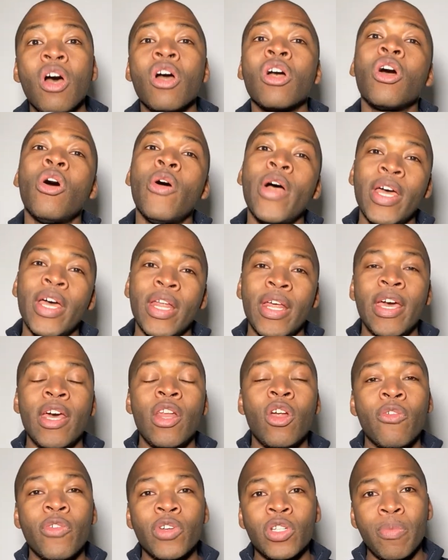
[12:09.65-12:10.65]
go ahead and head
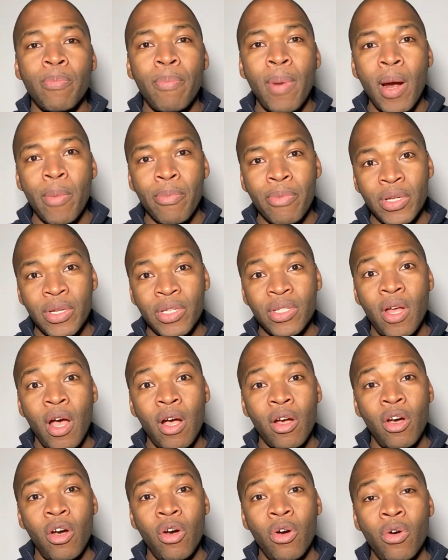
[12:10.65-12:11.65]
over to
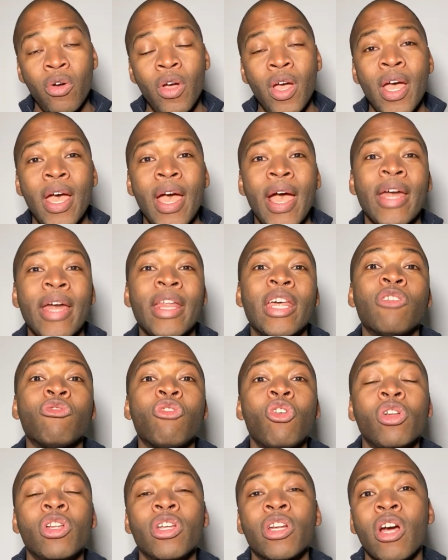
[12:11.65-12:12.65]
barprints.co and
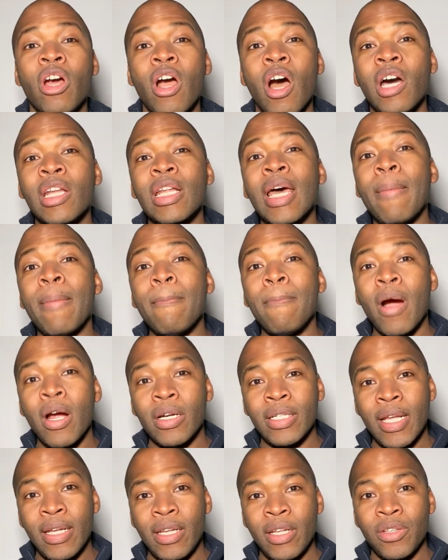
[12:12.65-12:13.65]
enroll in our online
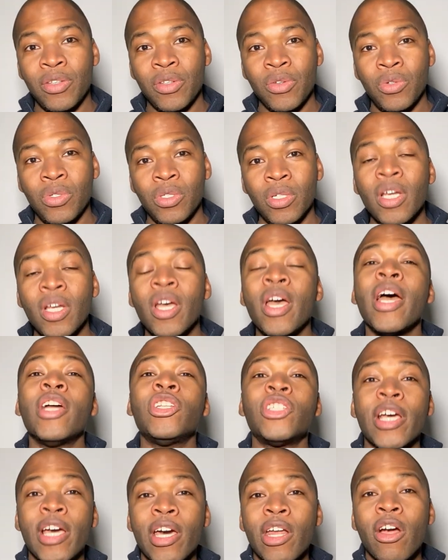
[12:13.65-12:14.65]
bartending school and
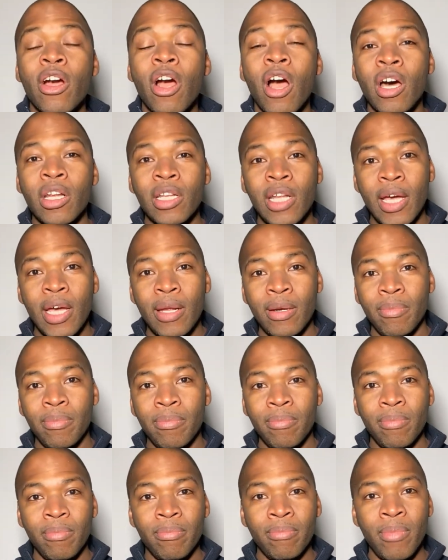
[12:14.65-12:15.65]
check out our online
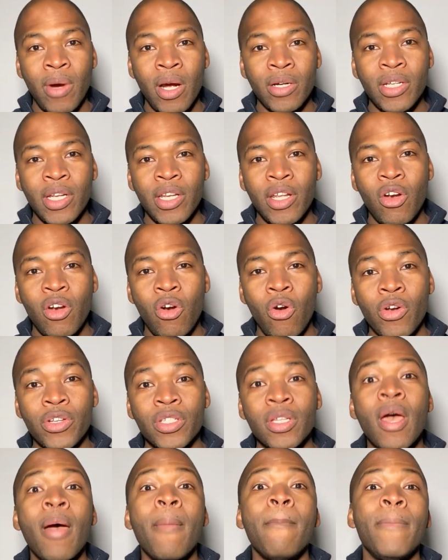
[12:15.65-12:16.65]
bartending course,
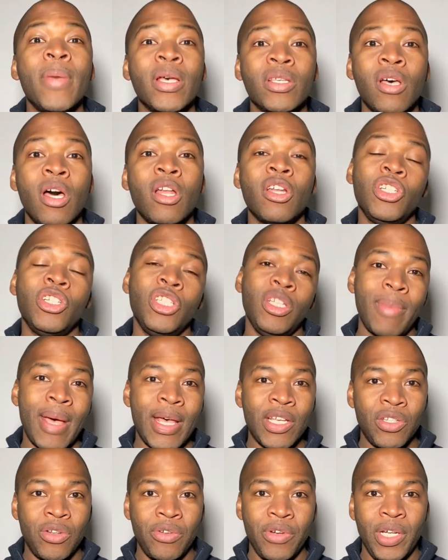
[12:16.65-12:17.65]
Mixology
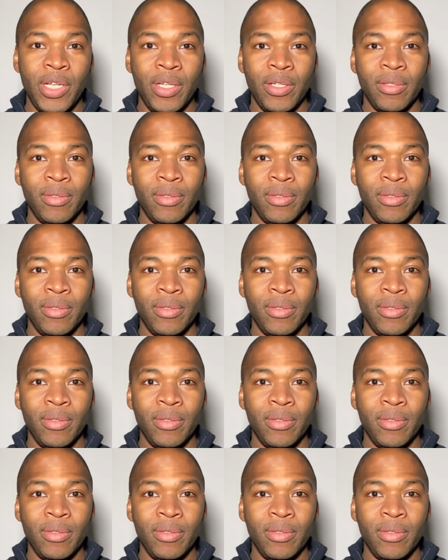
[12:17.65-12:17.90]
Mastery.